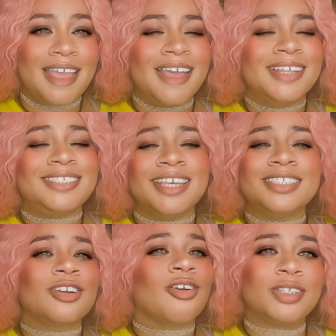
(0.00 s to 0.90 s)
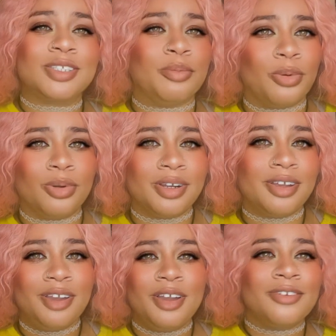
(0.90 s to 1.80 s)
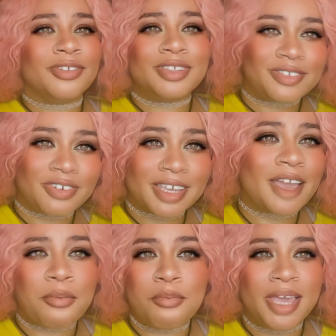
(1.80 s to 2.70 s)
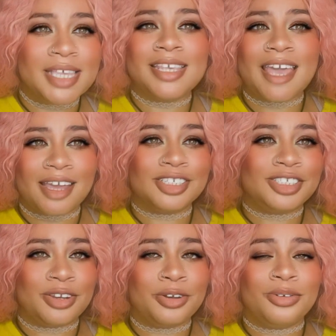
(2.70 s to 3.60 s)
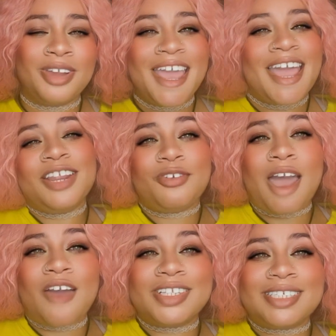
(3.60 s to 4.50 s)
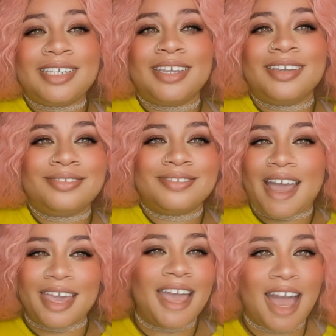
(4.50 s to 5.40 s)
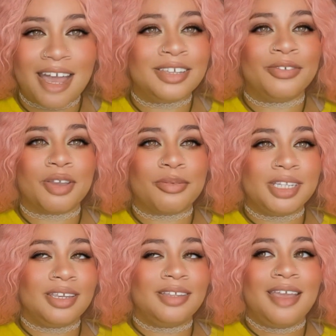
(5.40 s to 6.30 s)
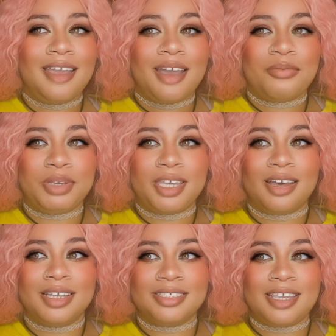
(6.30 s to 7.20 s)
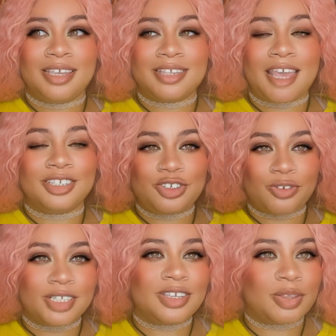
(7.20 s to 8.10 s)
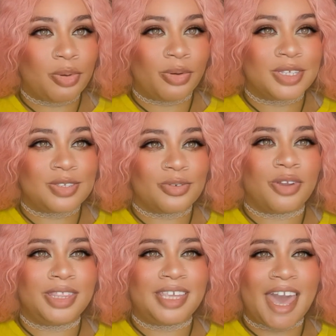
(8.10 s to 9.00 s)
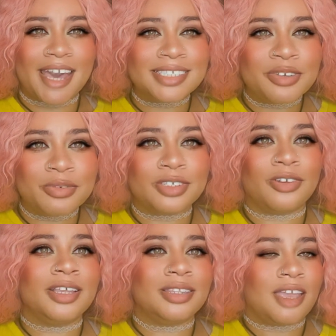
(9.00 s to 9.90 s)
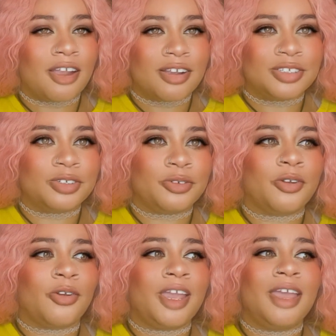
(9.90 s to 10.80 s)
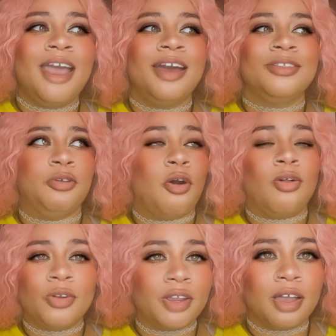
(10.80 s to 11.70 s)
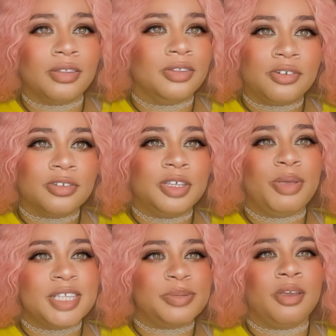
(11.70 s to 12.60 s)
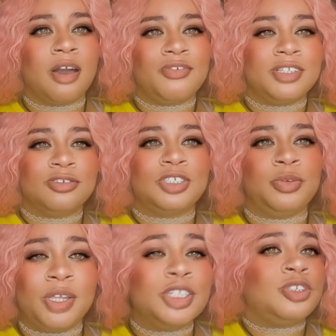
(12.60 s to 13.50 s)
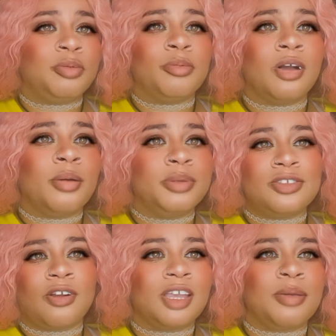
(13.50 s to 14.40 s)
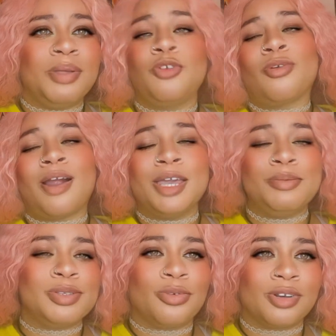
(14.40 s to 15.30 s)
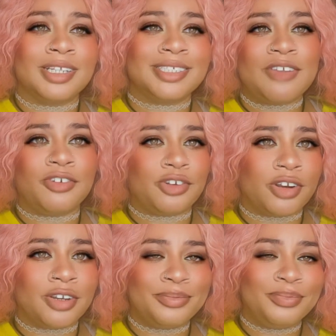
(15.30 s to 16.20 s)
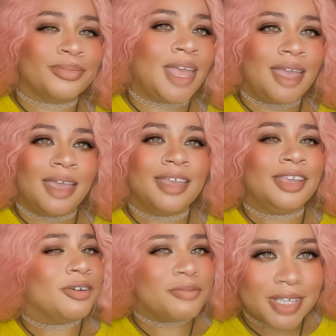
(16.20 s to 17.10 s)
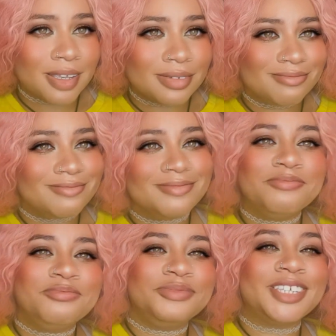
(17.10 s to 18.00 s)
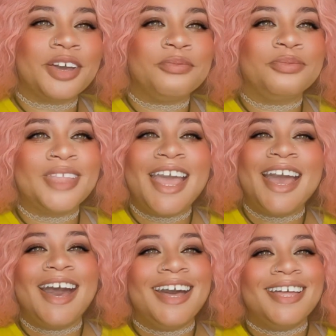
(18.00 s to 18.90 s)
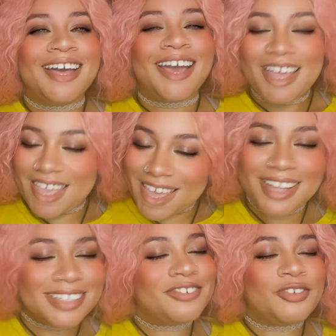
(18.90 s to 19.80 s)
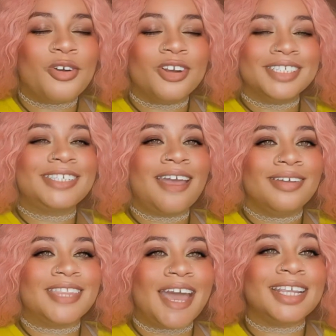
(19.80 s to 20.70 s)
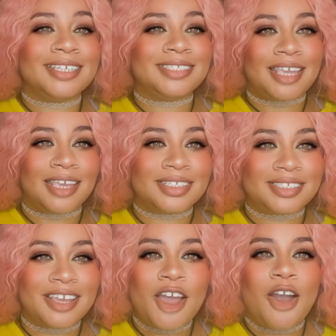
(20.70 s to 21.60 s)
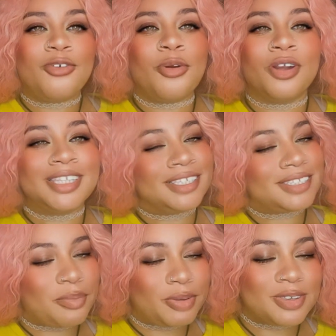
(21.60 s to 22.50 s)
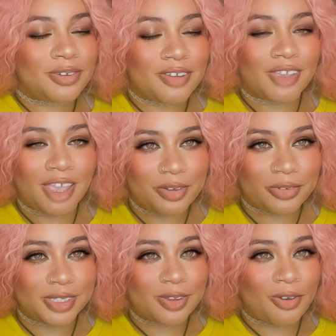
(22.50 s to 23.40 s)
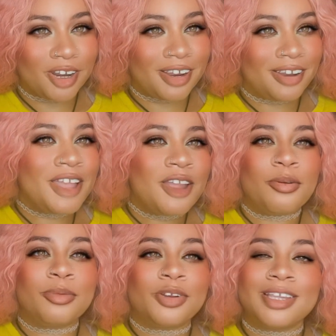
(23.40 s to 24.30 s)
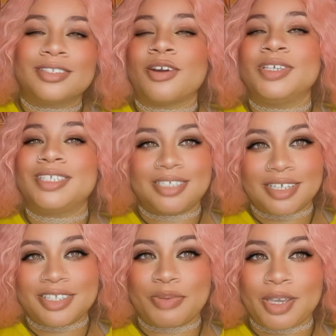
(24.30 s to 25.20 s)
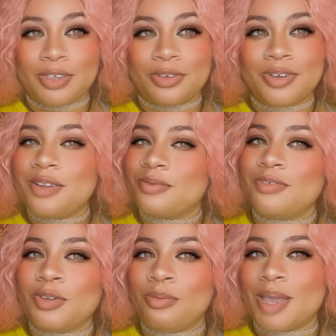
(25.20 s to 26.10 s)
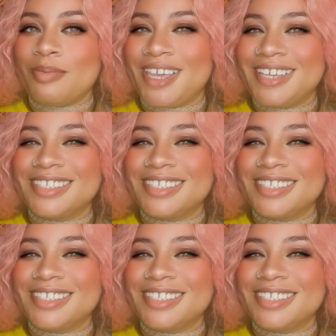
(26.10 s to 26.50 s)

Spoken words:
10s across the board for this fucking amazing ass show. And if you haven't seen it, I highly recommend it, because it's a straight to the point story. The acting was great, the characters were great. Ulrika literally pissed me off until she went super mom and started committing crimes in order to save her daughter. You know what I'm saying? So, and of course, that is it for this episode of Kaori's Corner. Remember, it's always suggested by you, reviewed by me.